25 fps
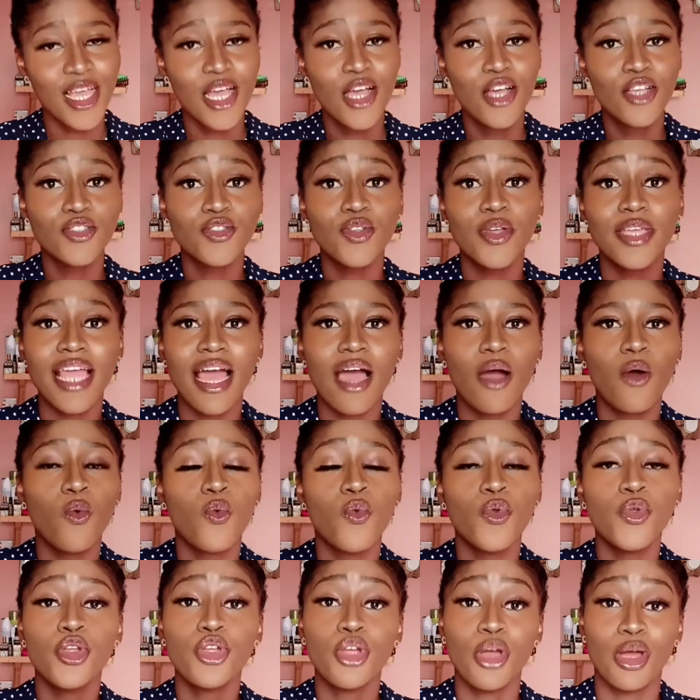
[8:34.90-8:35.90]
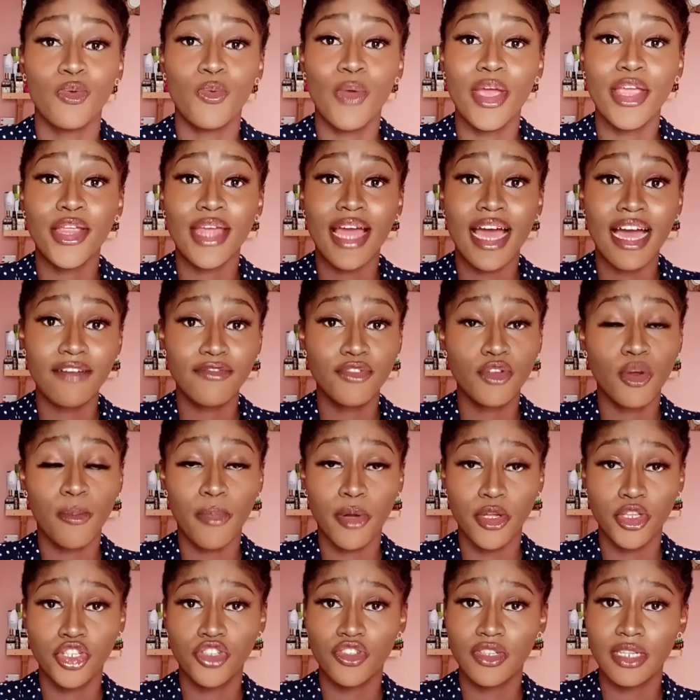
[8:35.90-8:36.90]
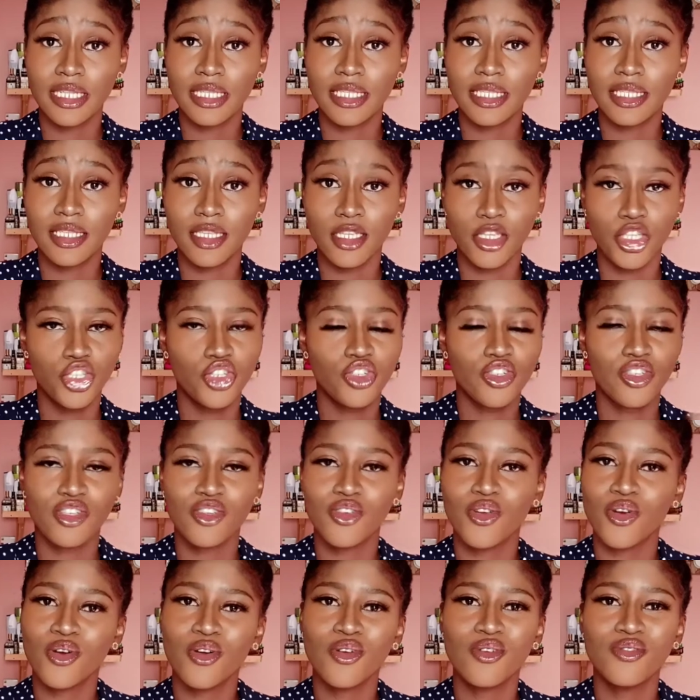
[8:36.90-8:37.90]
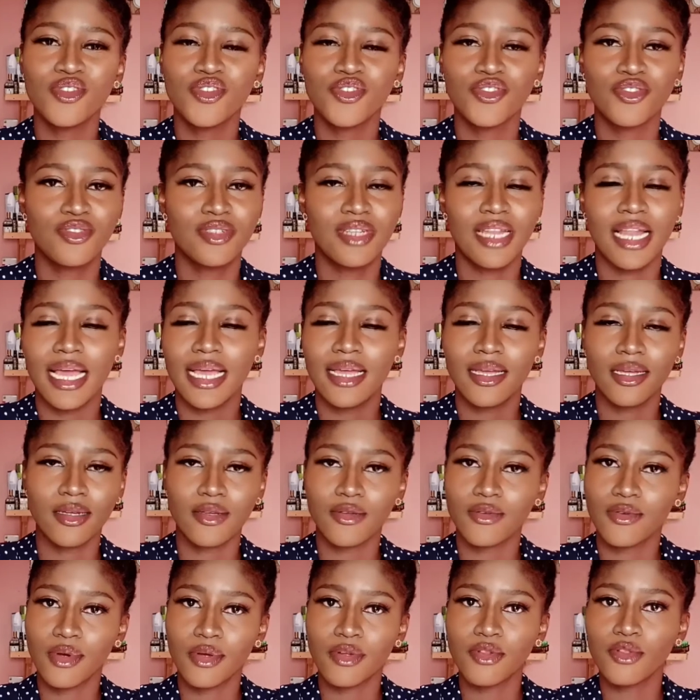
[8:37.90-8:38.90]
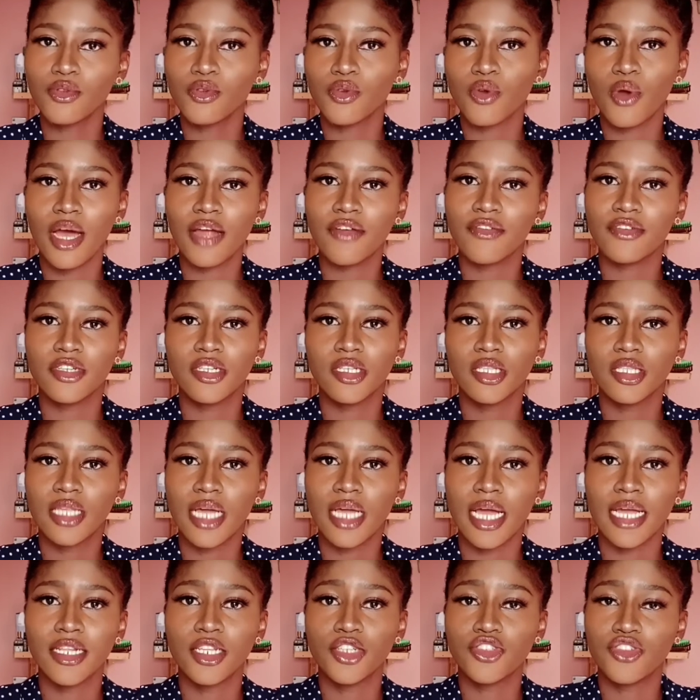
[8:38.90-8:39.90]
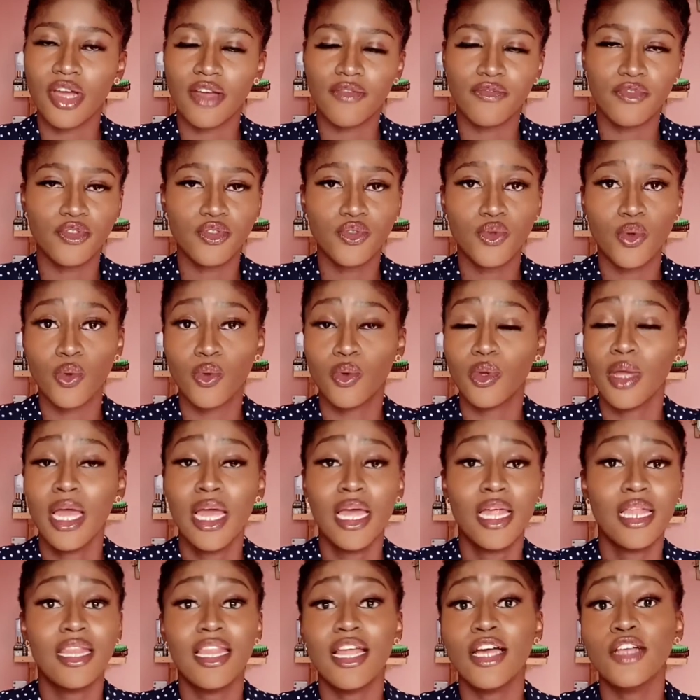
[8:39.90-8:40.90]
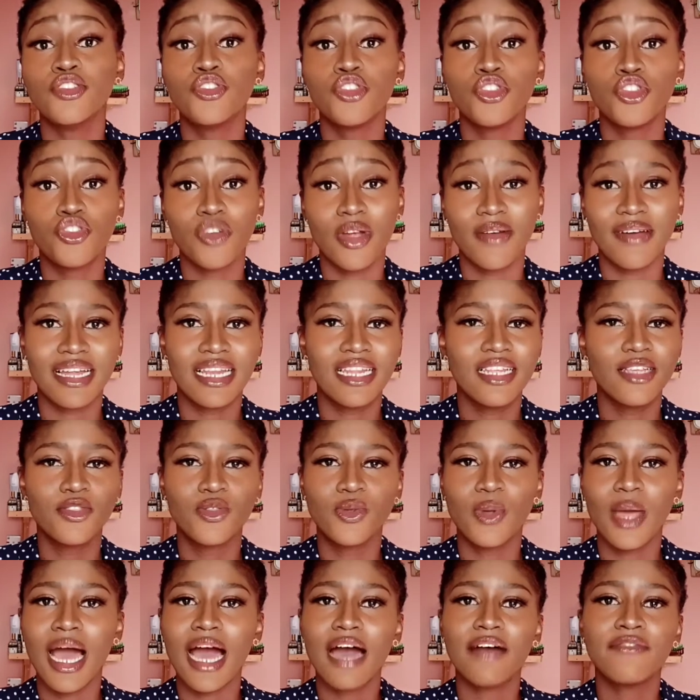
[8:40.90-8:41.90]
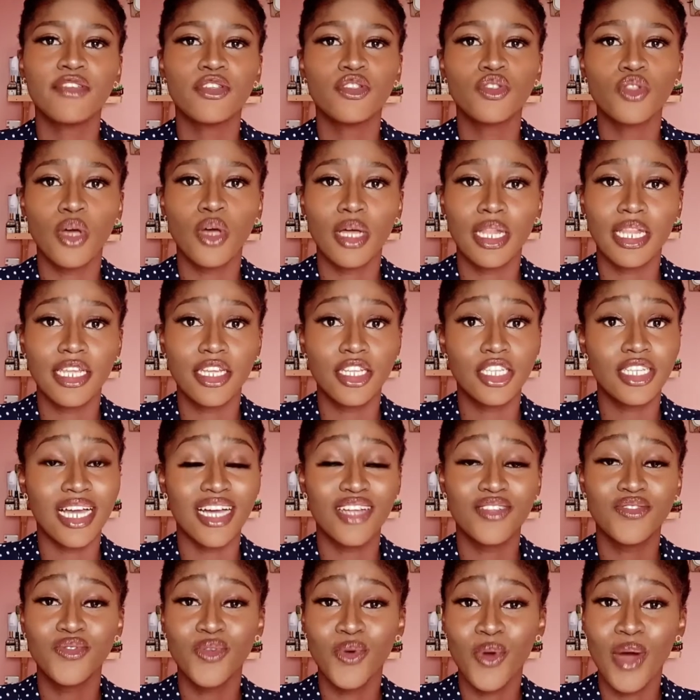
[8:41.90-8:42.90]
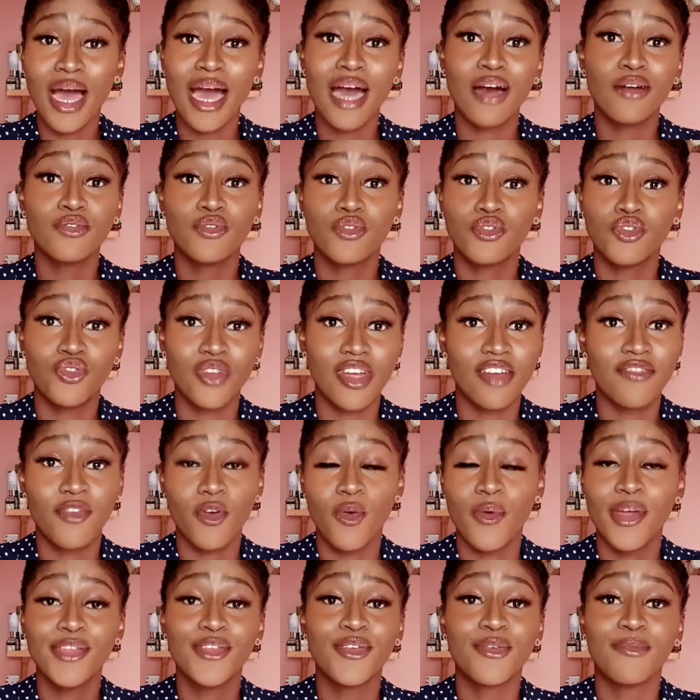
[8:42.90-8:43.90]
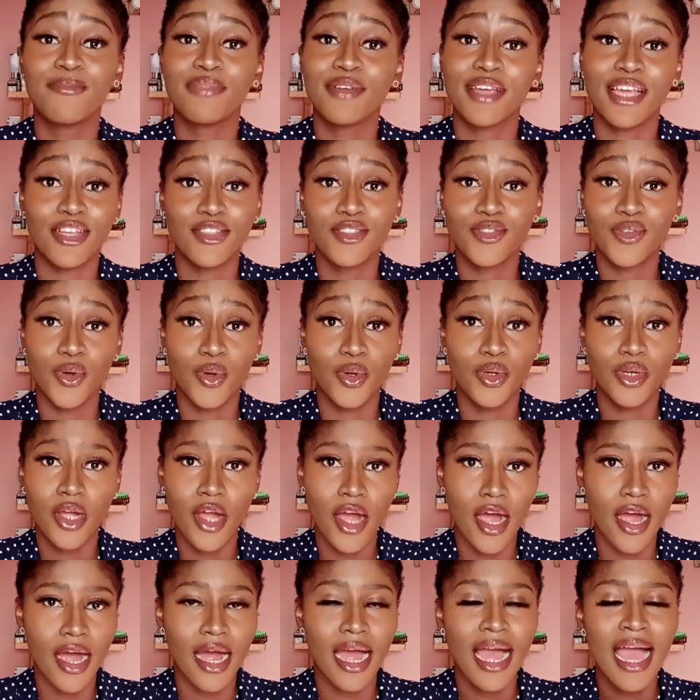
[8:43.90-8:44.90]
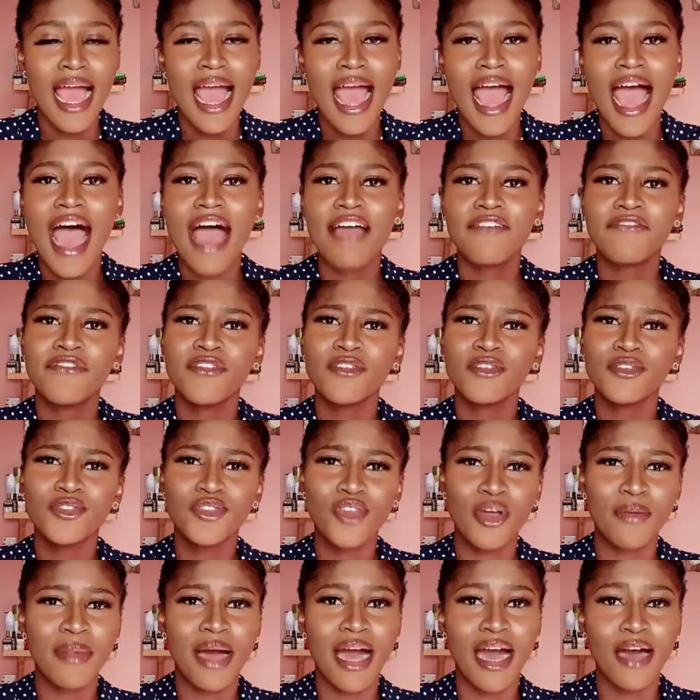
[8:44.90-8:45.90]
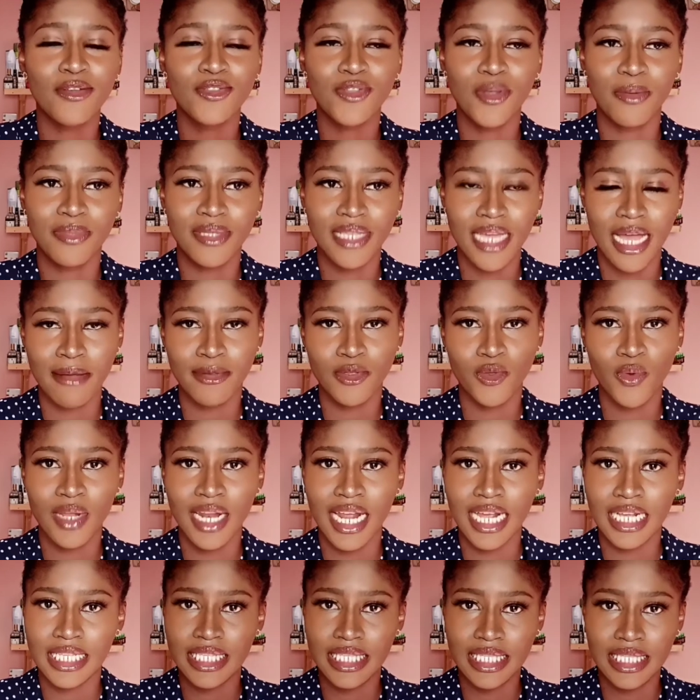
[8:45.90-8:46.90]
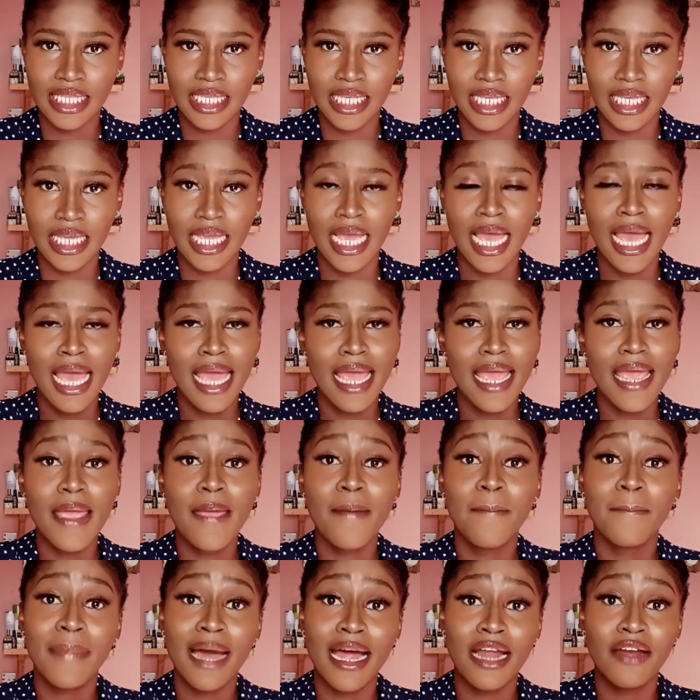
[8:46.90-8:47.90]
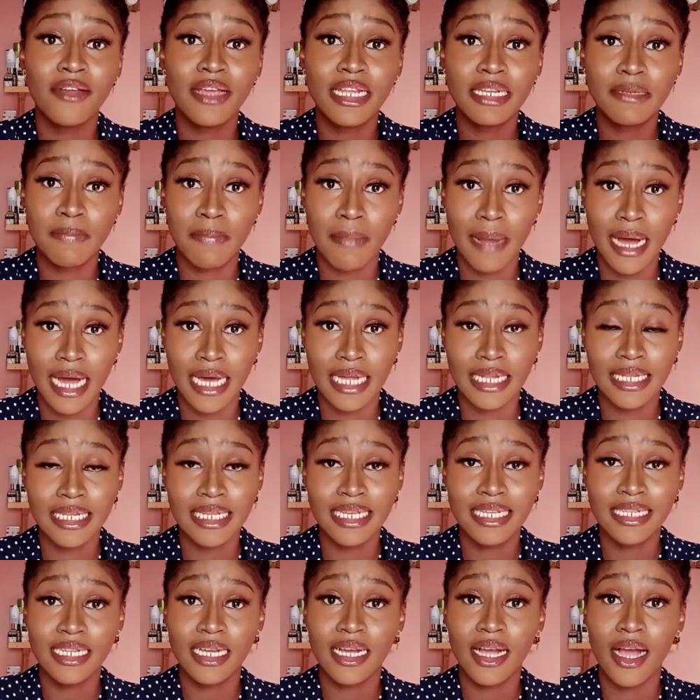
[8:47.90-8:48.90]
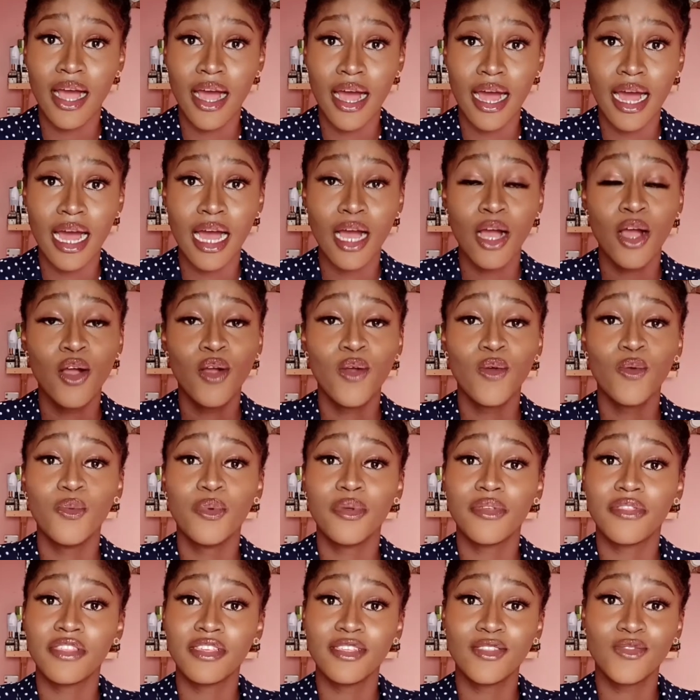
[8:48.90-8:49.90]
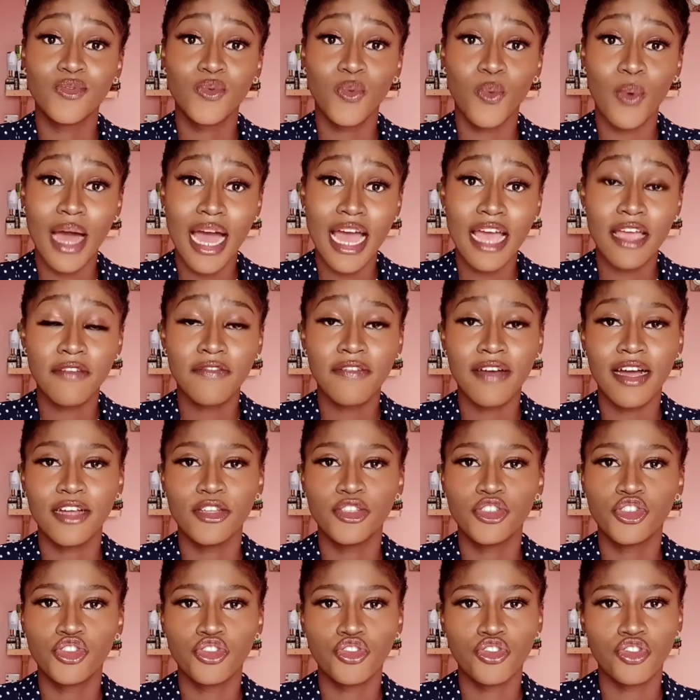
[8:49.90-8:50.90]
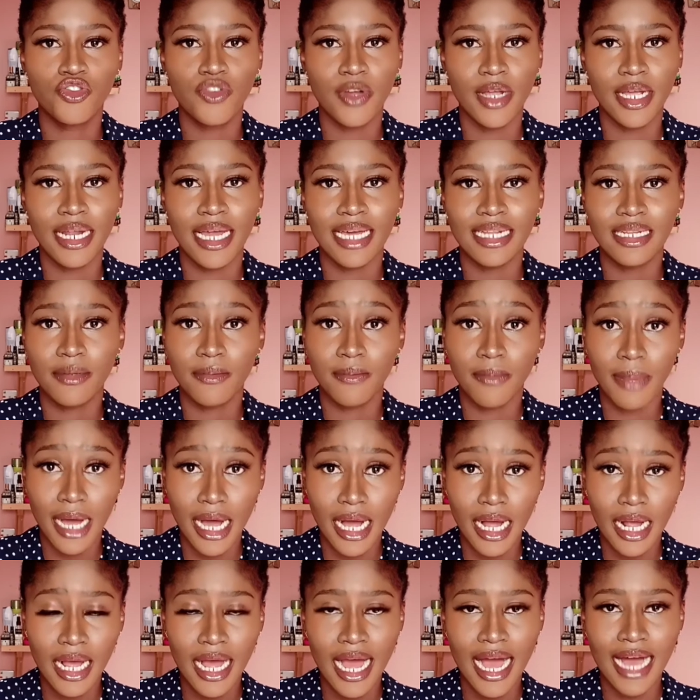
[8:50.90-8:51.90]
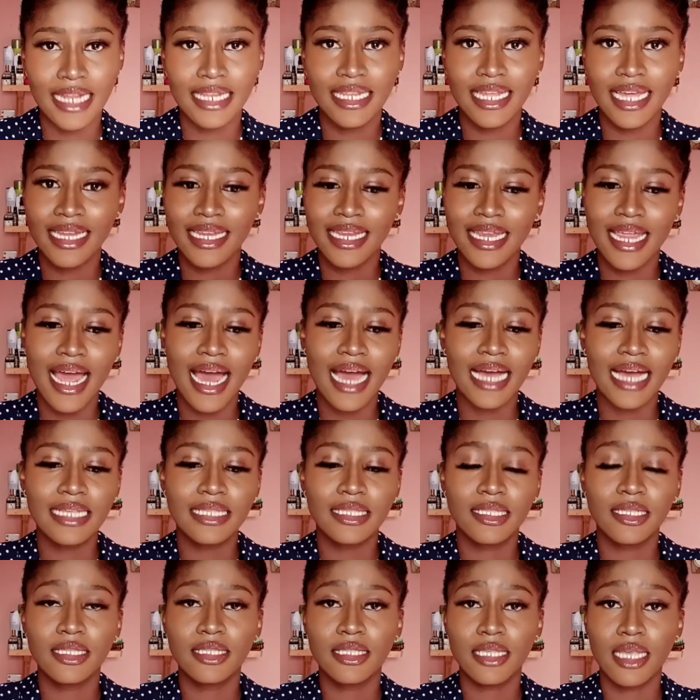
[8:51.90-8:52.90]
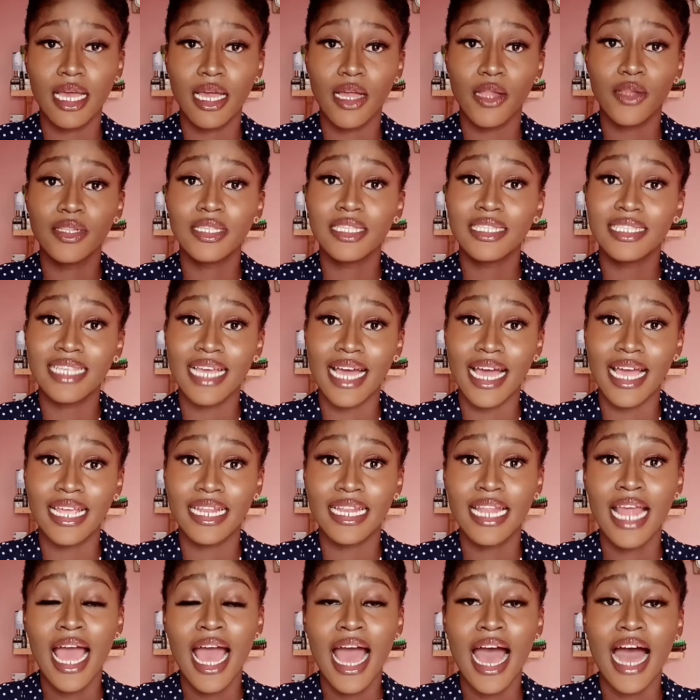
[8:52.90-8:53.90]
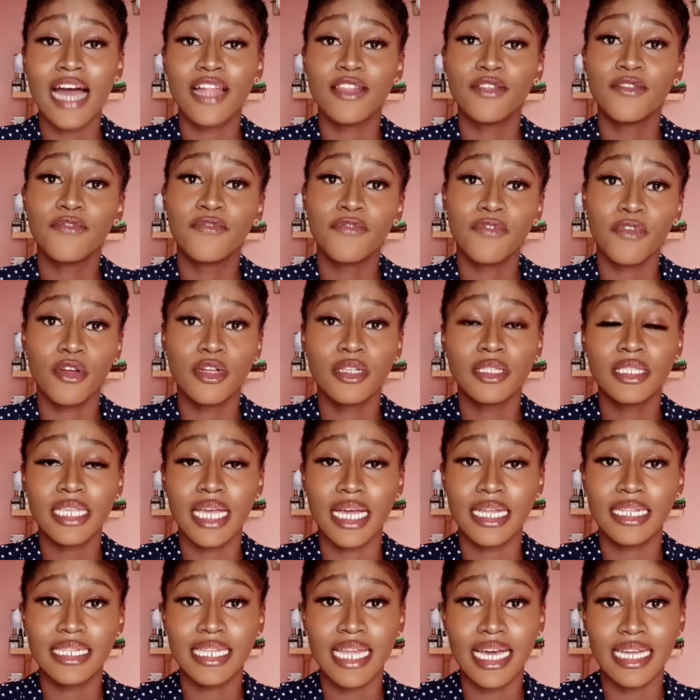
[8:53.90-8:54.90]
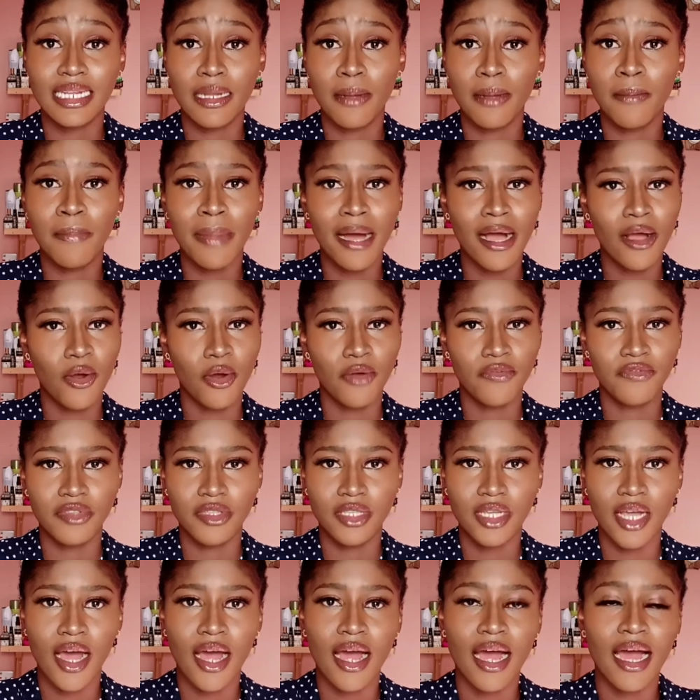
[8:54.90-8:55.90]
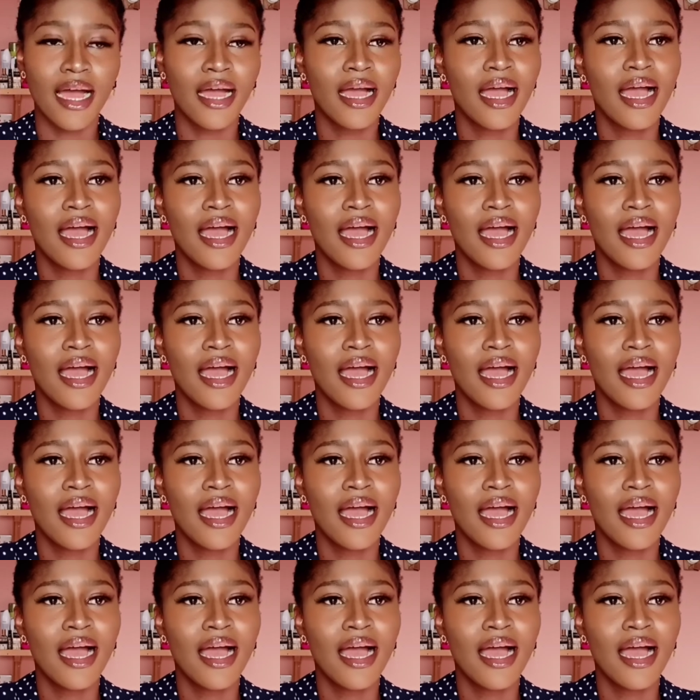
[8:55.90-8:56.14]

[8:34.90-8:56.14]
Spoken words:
So yeah, when you have the opportunity, you should go and register in a driving school, learn to drive. At least you have the knowledge and know how to drive for when you get your own car. I feel somehow sometimes when I see a married man in a car with his wife and children at the back, and then he has this L sign at the front and at the back of his car.